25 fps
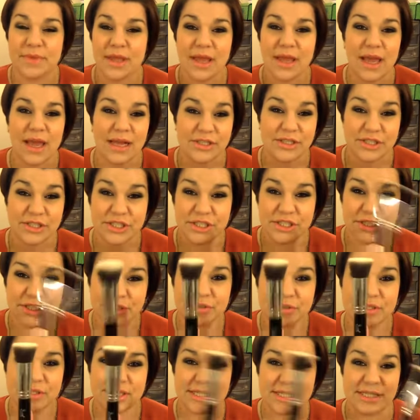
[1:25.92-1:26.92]
and you
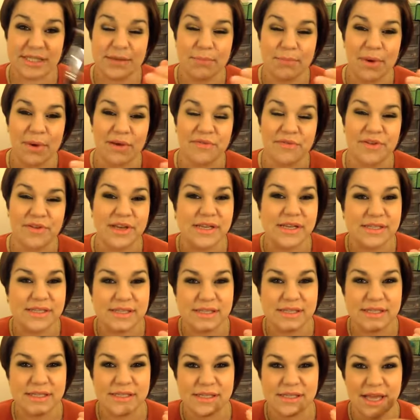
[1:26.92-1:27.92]
use this to buff it
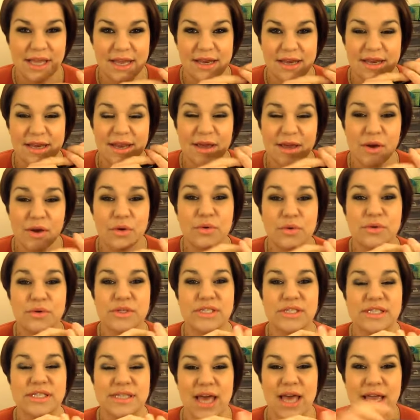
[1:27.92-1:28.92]
into the skin and it
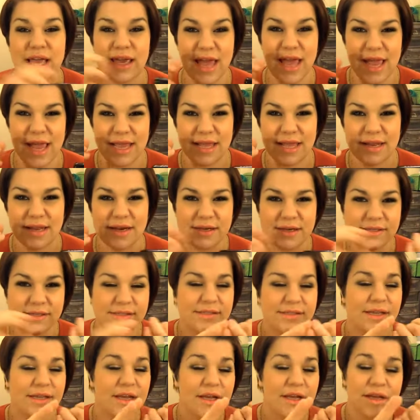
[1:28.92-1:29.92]
causes that
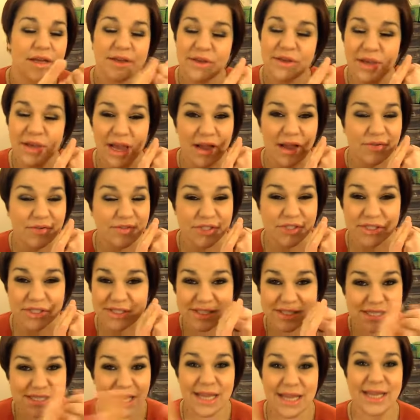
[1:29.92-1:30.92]
cakiness, you have to
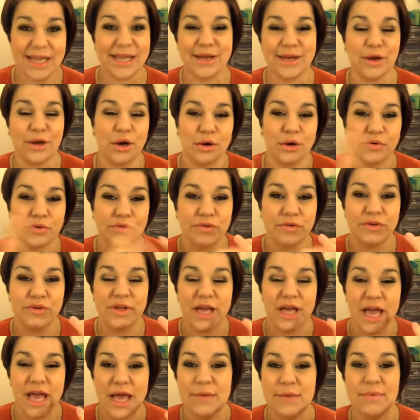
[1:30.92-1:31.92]
just take it off
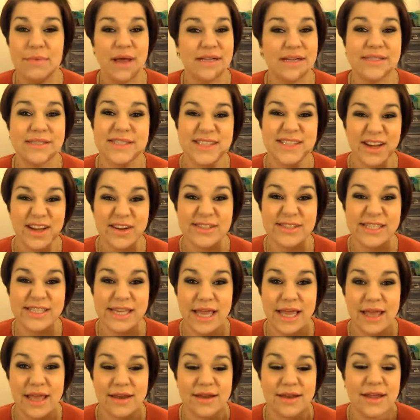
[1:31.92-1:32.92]
and start
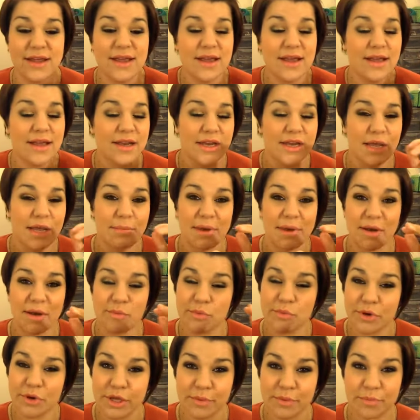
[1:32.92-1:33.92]
again. No matter
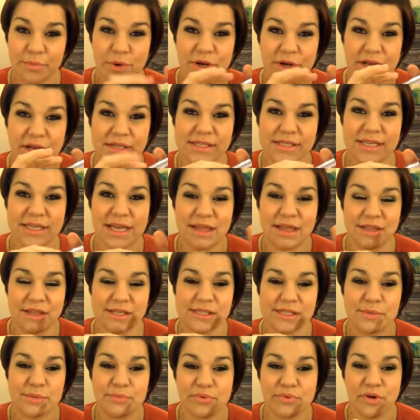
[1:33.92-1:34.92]
what you put underneath
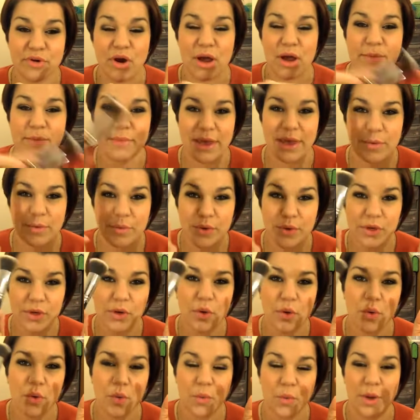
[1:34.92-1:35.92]
it to prime it, it will
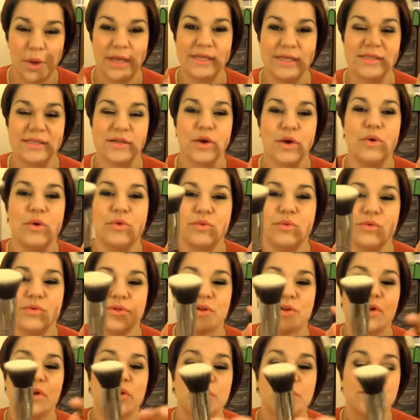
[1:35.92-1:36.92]
always
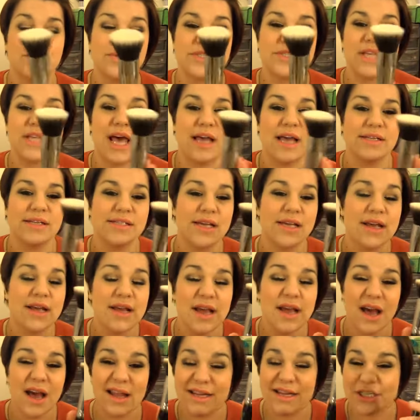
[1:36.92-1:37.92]
cause that
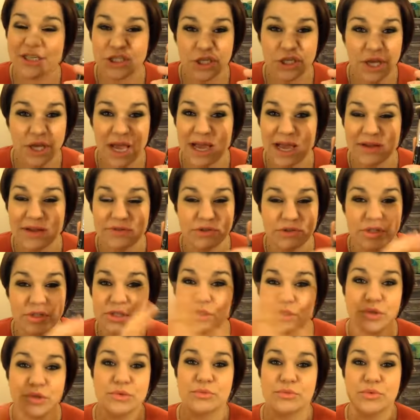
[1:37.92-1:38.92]
unless you have
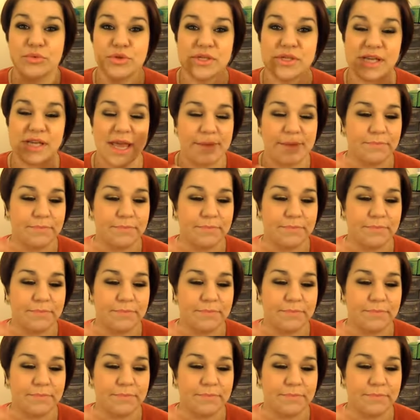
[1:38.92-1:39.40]
just normal skin.